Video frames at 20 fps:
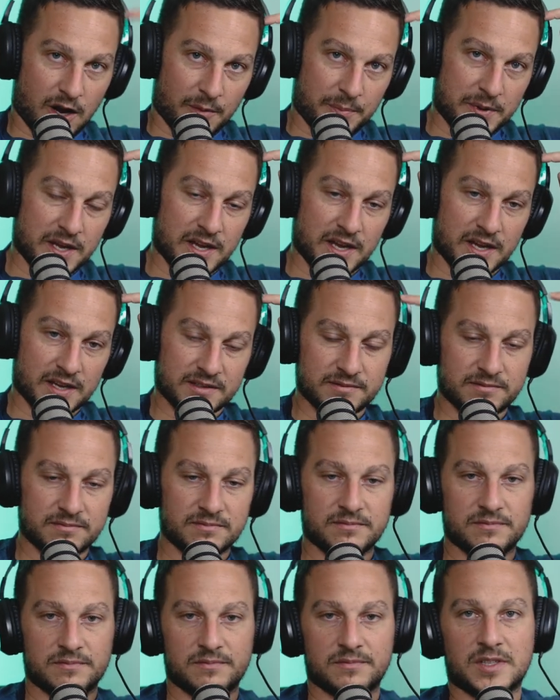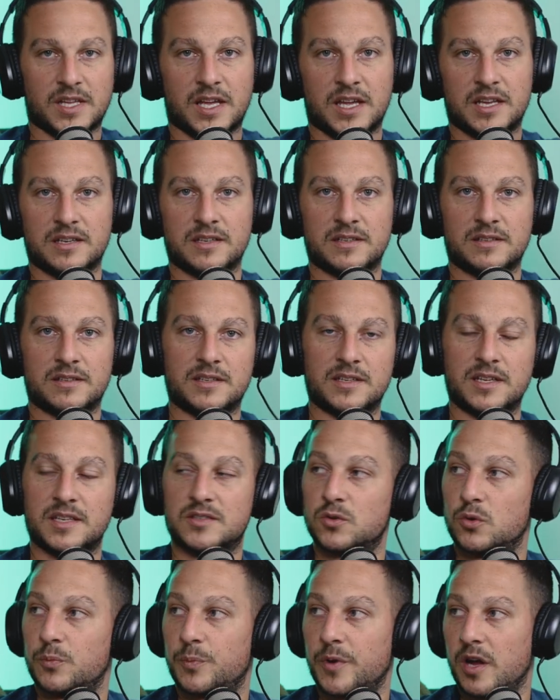here, then
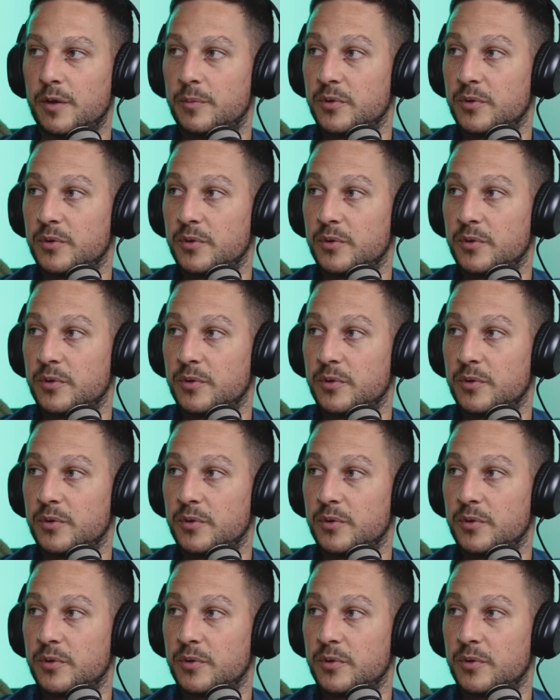it's all better.